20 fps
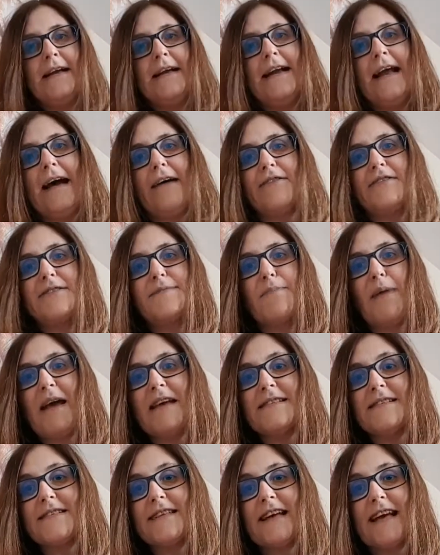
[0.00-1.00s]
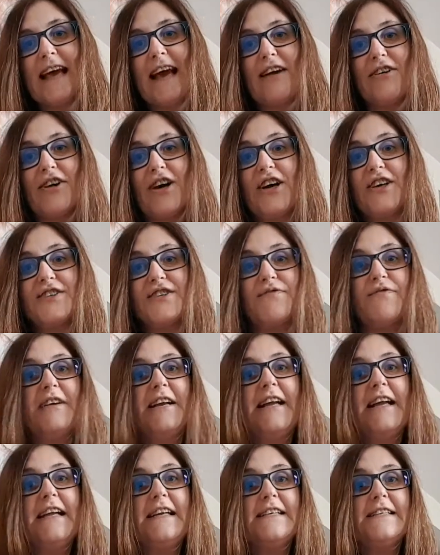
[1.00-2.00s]
Now, it's based in Calcutta
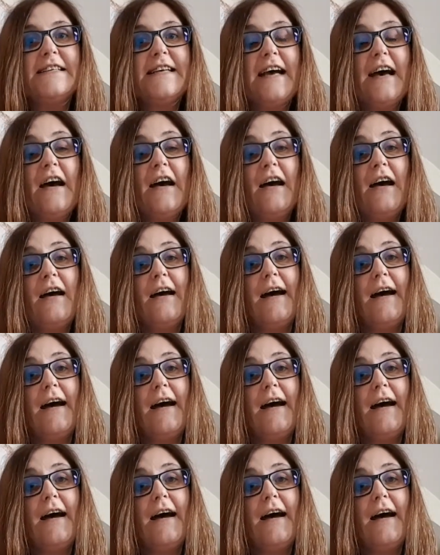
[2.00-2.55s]
in India